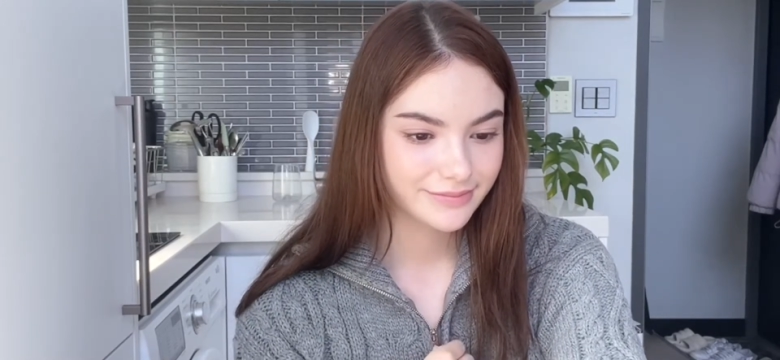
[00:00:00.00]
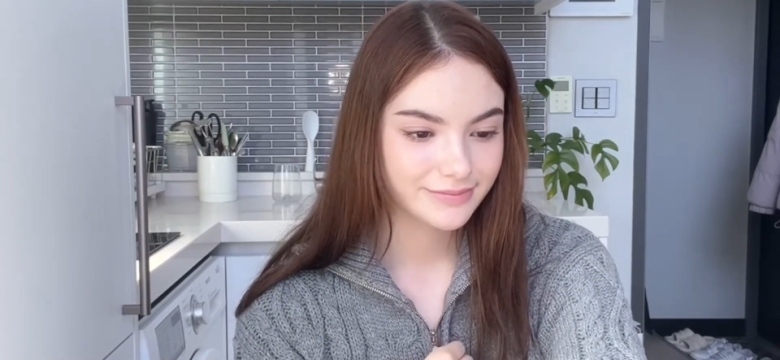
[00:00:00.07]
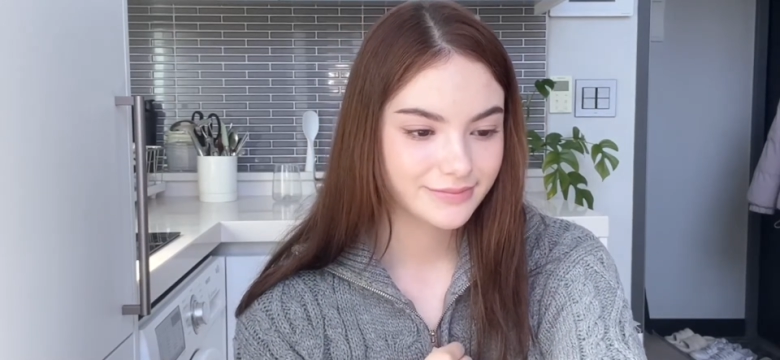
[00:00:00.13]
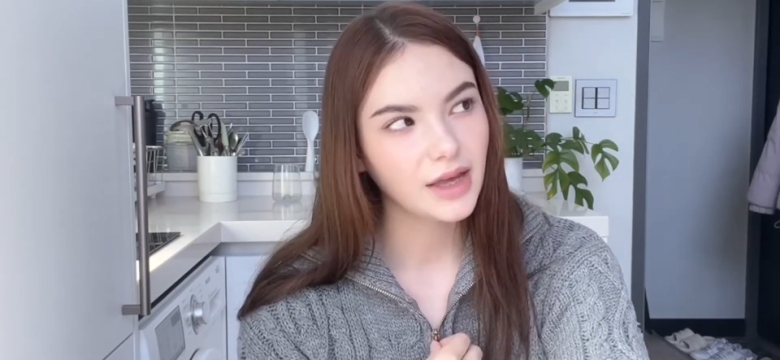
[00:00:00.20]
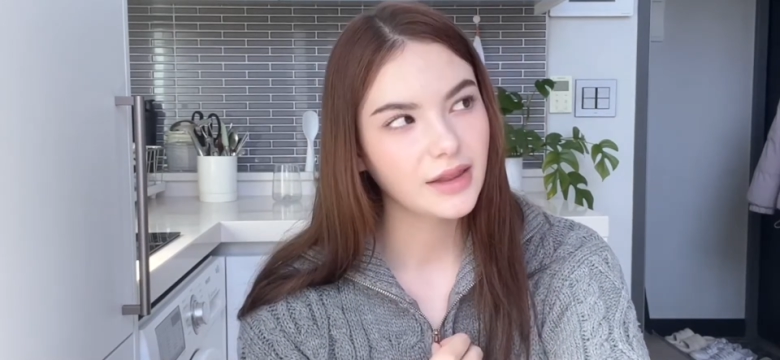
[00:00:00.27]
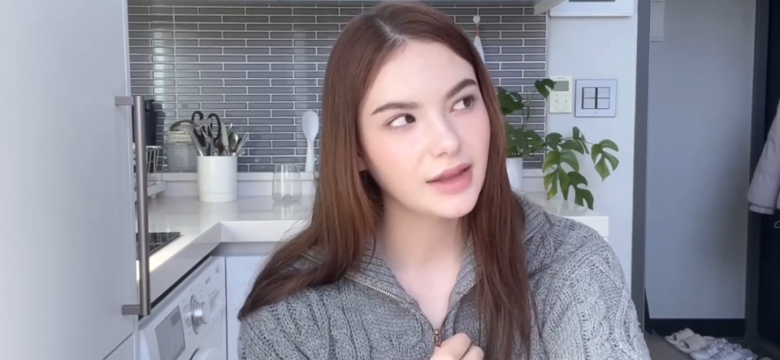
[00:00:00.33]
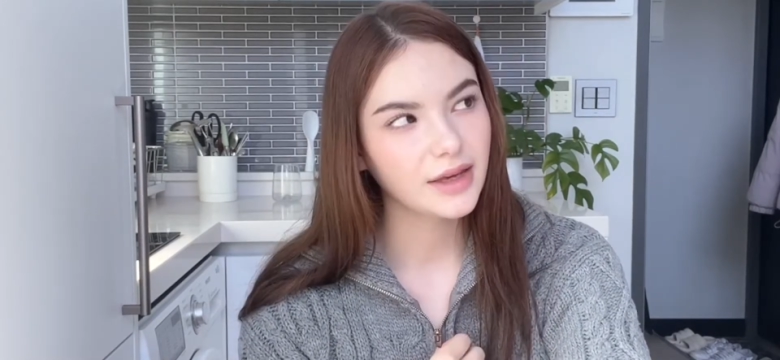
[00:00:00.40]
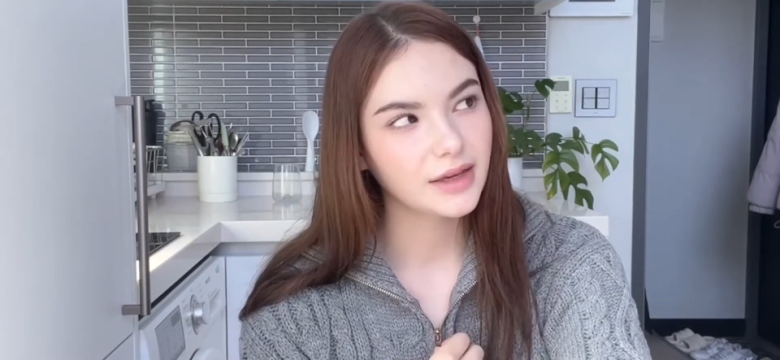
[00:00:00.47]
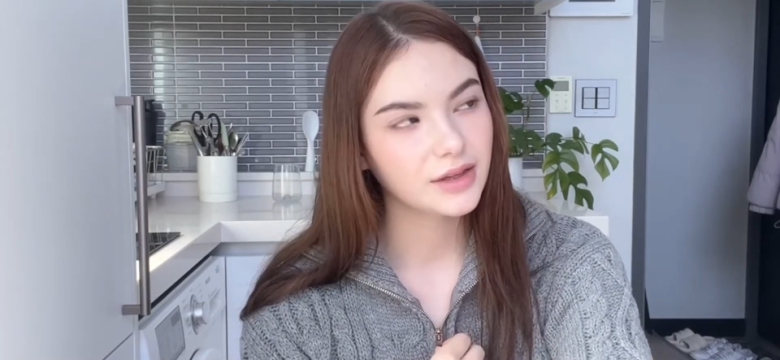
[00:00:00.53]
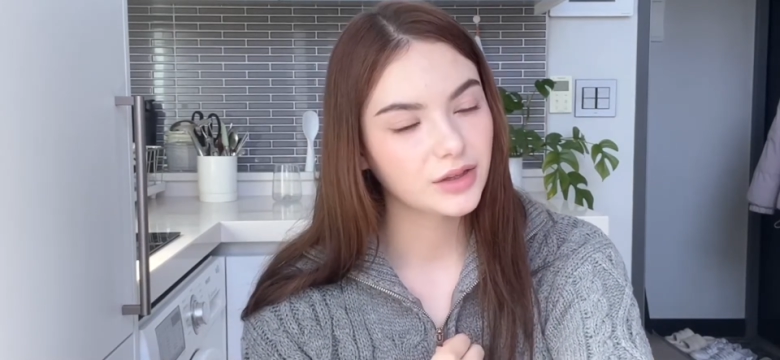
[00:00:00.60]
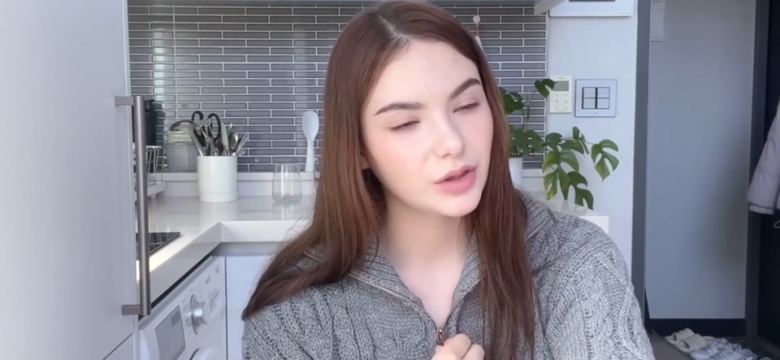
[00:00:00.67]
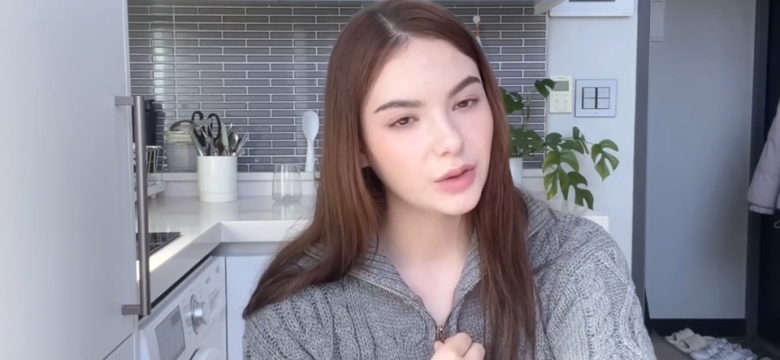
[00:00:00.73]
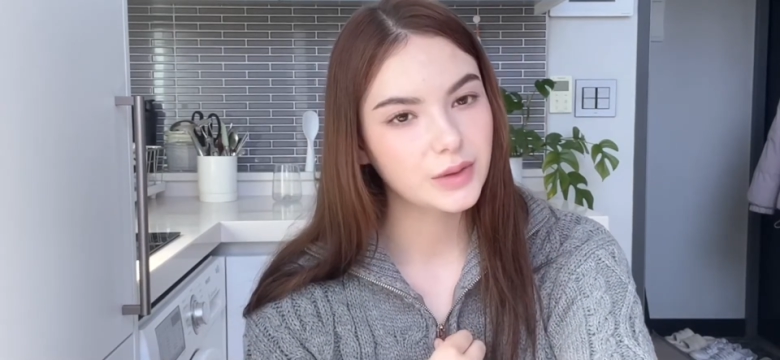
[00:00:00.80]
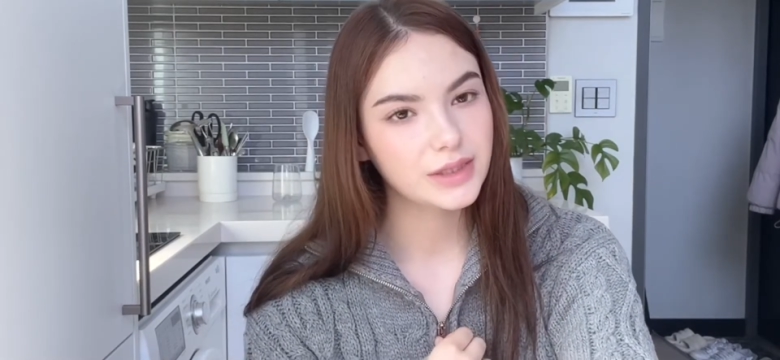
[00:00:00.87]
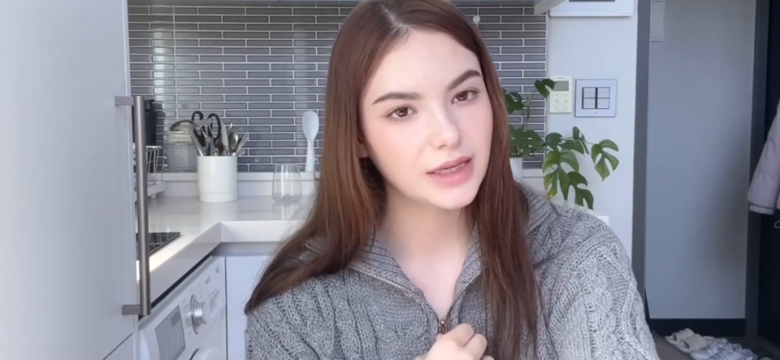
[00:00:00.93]
Yeah, like, you
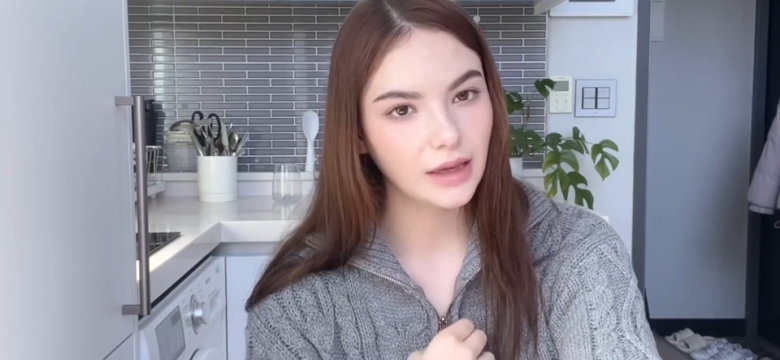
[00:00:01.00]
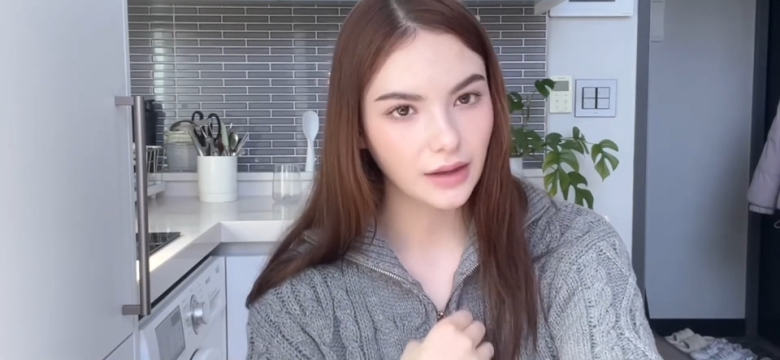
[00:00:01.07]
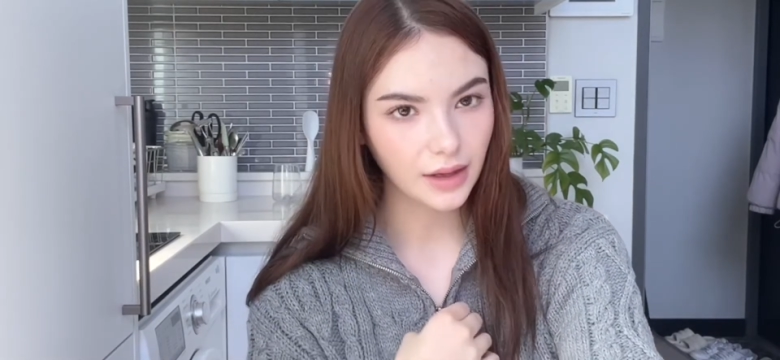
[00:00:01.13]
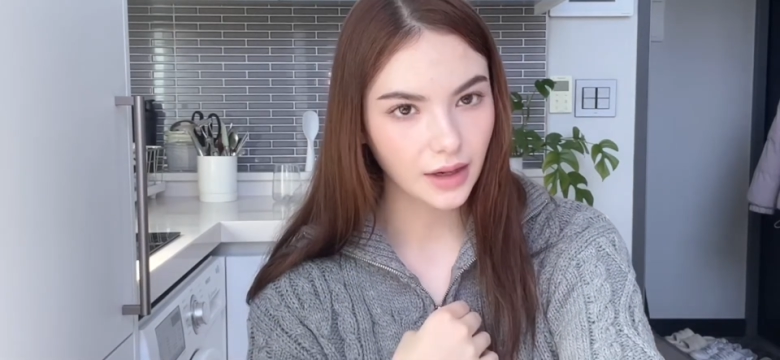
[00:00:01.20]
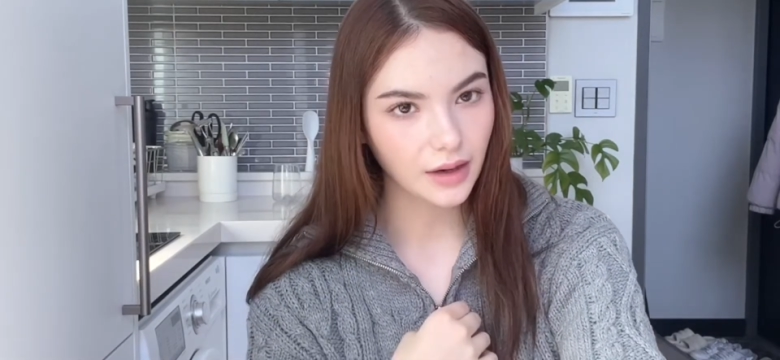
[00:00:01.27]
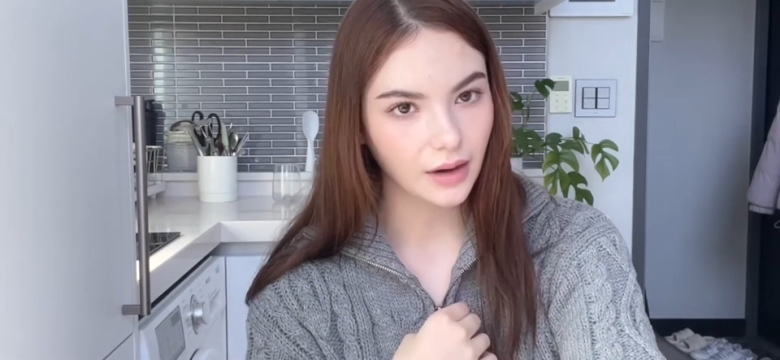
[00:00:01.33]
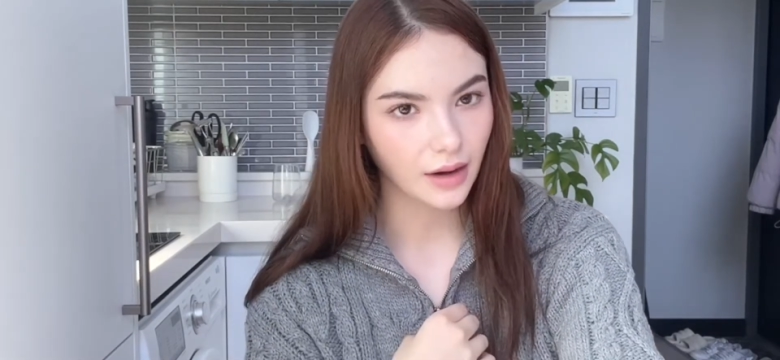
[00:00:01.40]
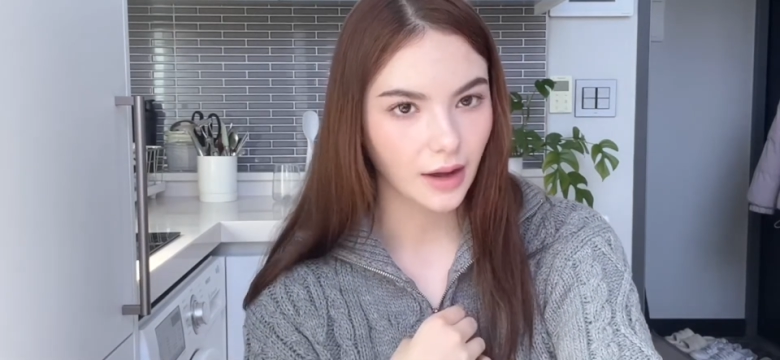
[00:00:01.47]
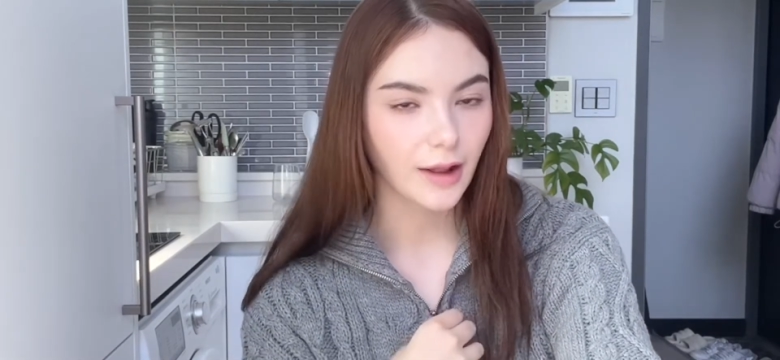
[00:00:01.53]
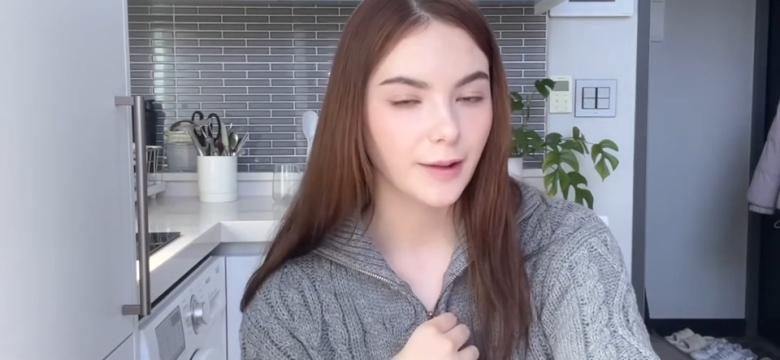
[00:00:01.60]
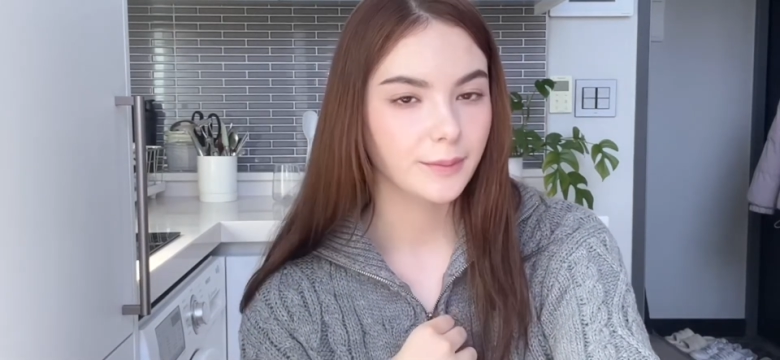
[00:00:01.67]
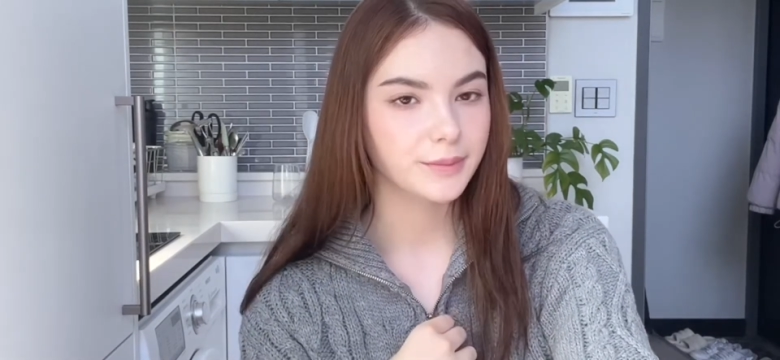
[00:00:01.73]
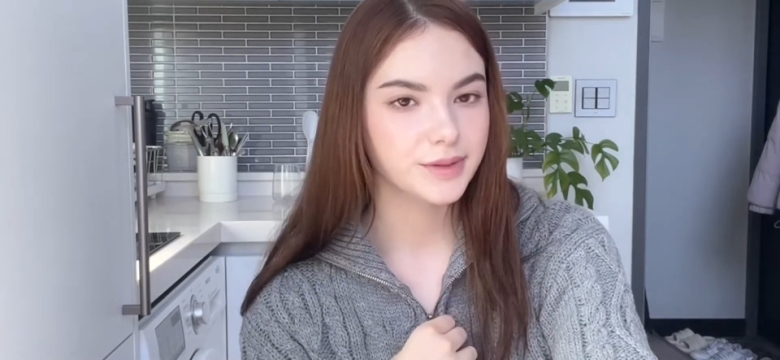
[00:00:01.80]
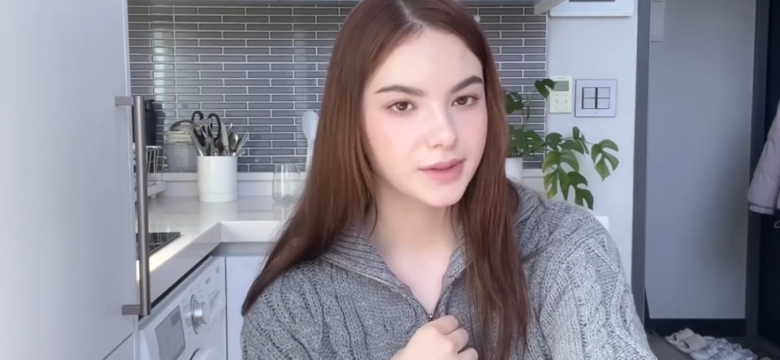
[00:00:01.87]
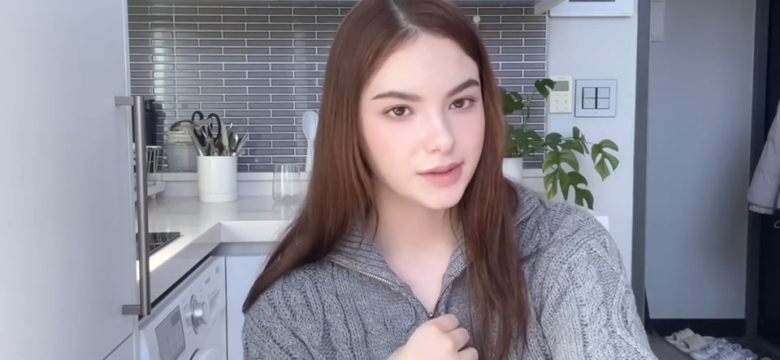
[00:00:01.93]
know, skincare
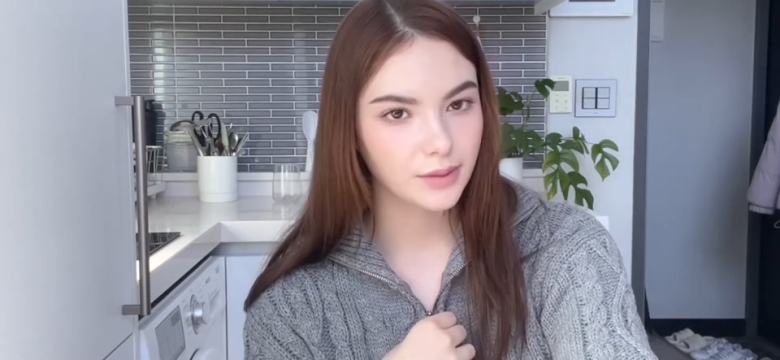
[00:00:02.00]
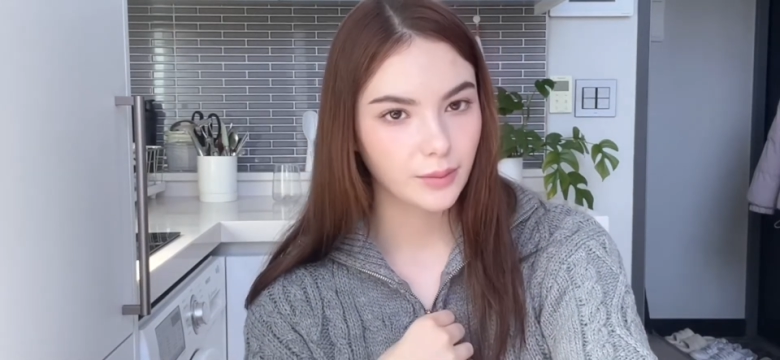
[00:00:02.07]
helps,